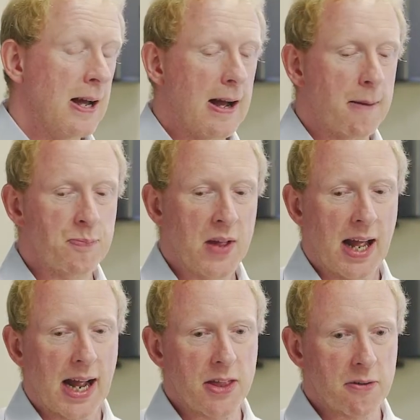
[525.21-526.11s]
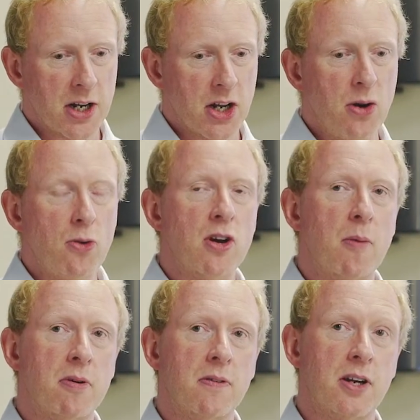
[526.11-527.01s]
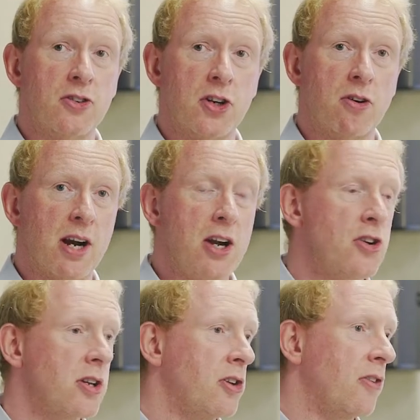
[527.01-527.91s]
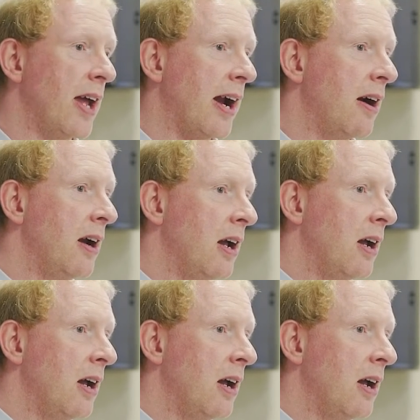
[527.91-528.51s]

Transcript: And there are a huge number of considerations in there.